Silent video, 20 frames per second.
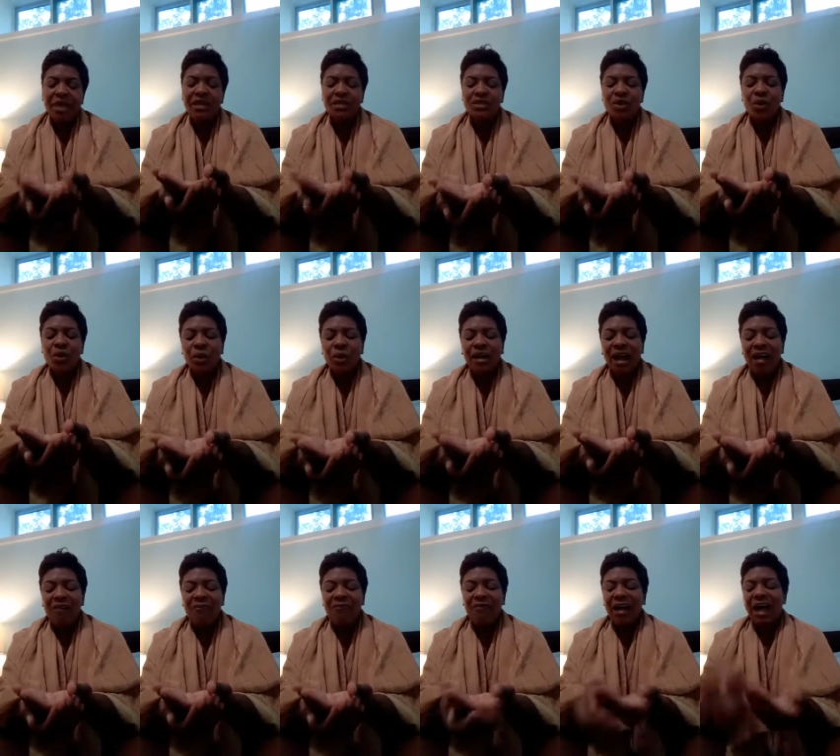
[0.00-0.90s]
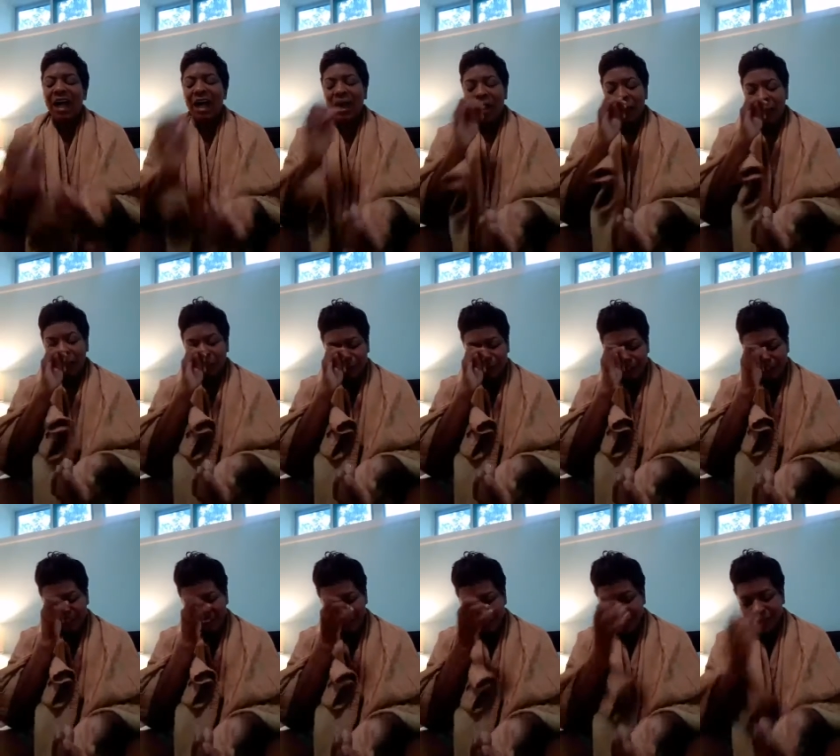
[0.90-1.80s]
And so, what I found
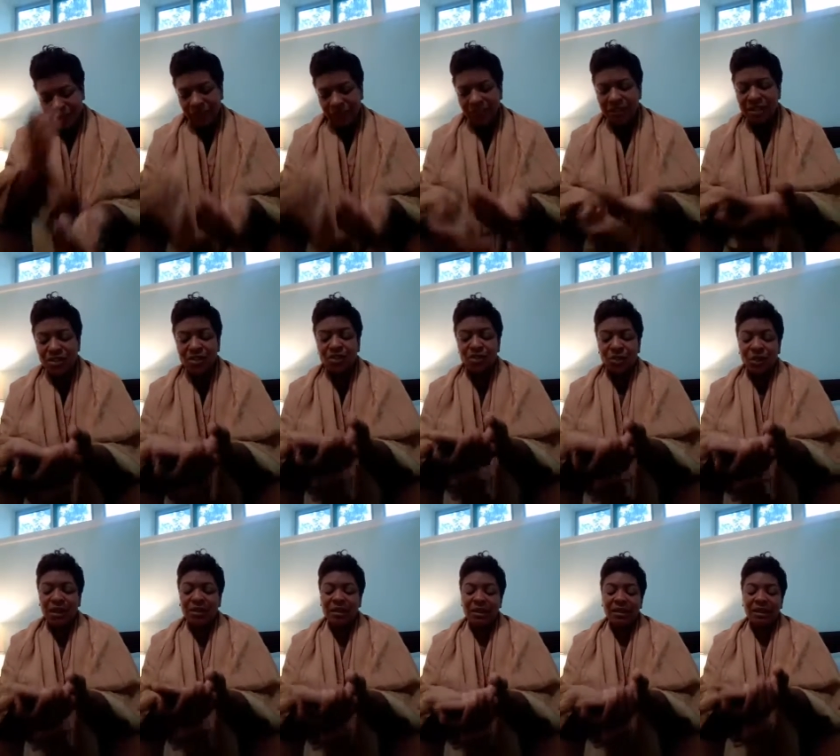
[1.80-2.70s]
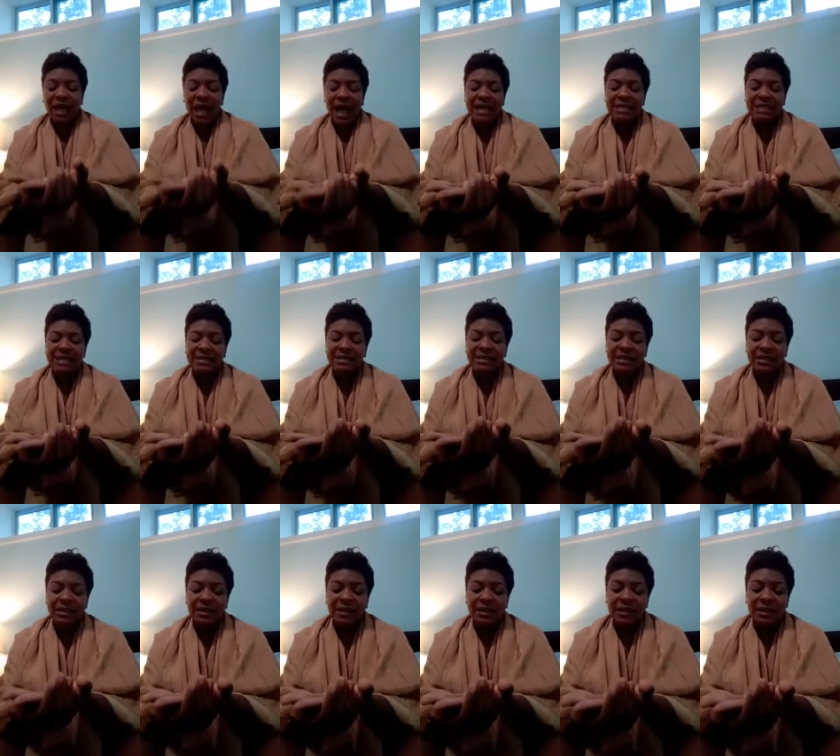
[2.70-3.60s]
is during the last
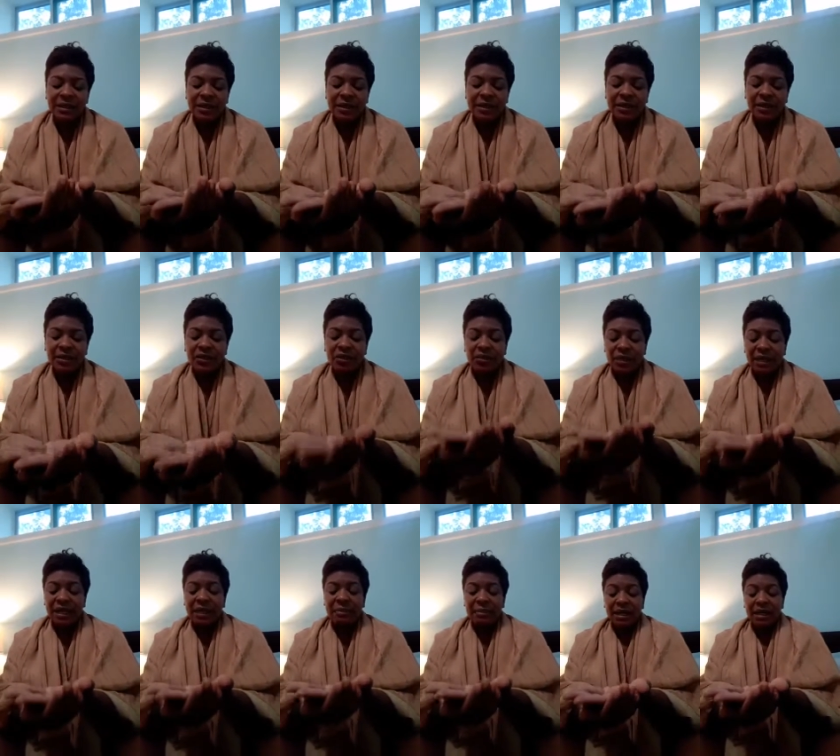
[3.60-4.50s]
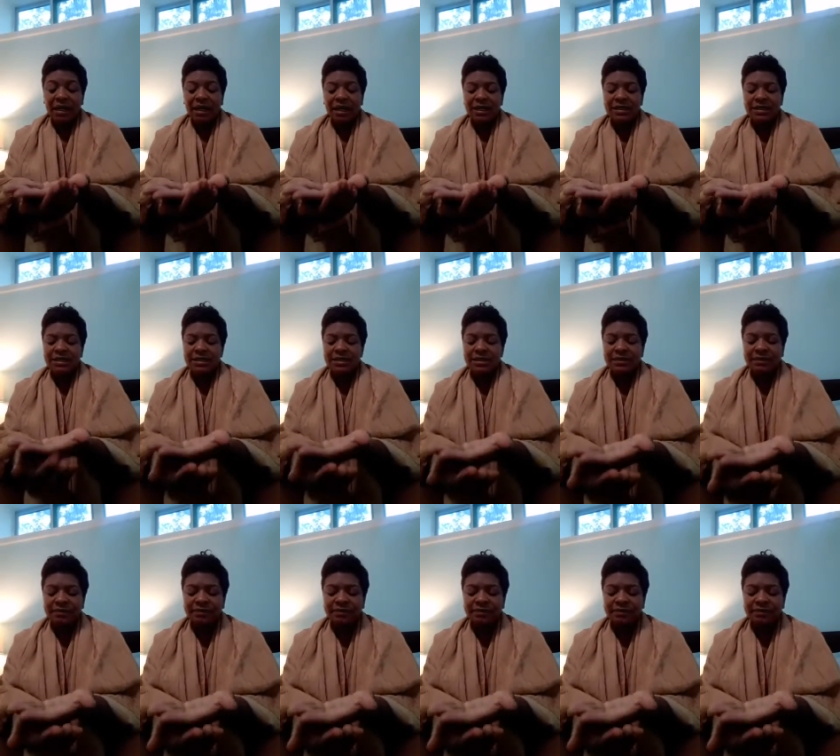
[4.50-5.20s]
three months,